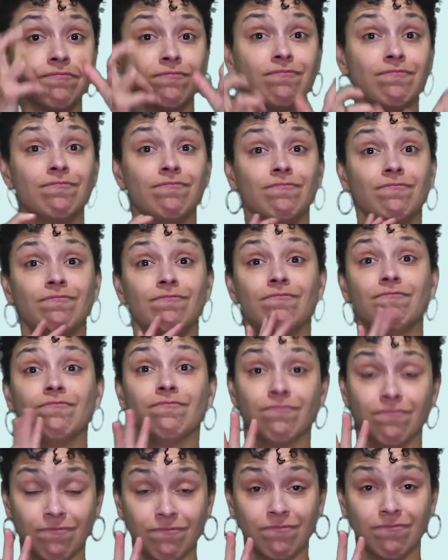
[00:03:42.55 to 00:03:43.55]
They must
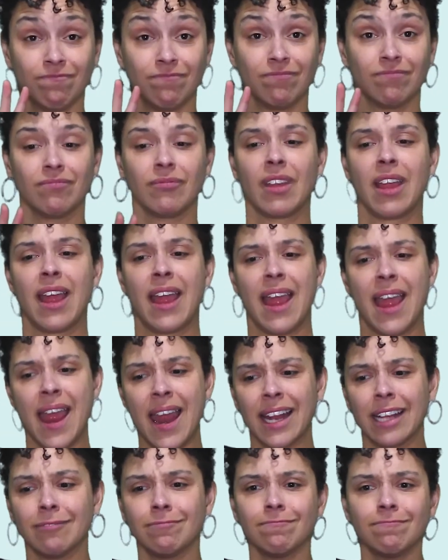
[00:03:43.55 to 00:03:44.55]
also be
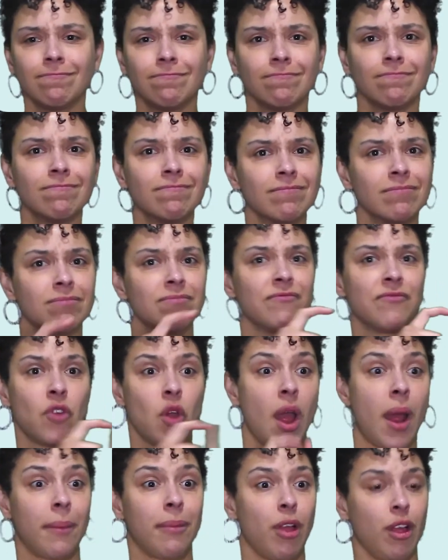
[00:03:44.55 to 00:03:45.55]
familiar with specialized
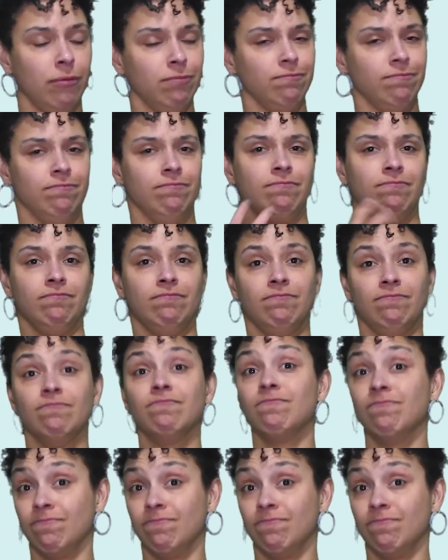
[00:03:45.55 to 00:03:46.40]
vocabulary.